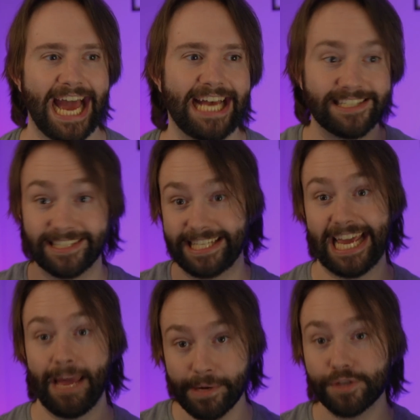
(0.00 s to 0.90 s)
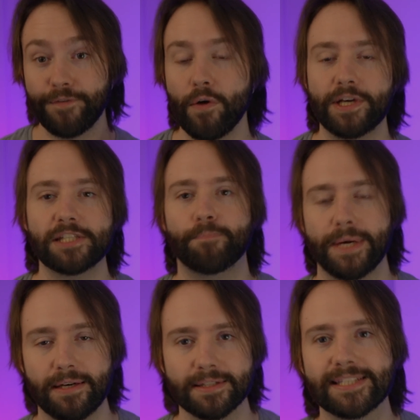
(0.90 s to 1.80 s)
as damage focused
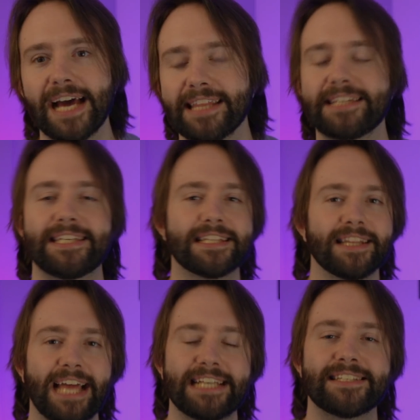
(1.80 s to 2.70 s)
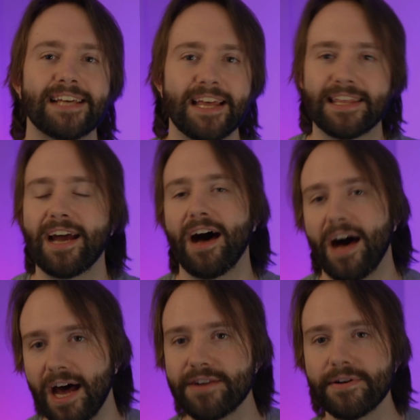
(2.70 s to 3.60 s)
builds that did less than
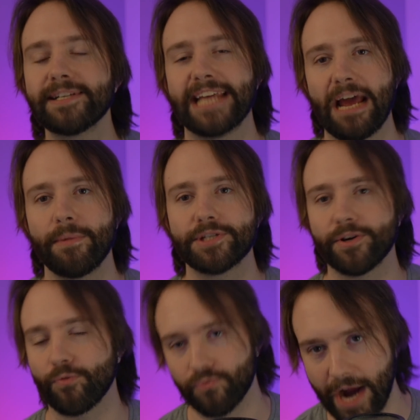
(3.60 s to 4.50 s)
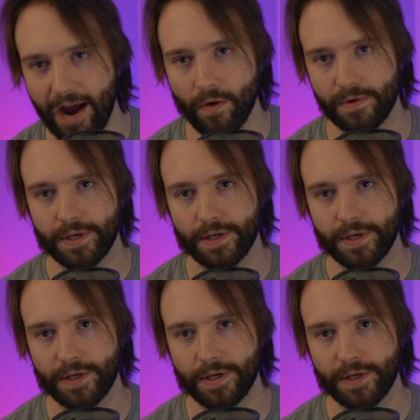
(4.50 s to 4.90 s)
100 damage in a round.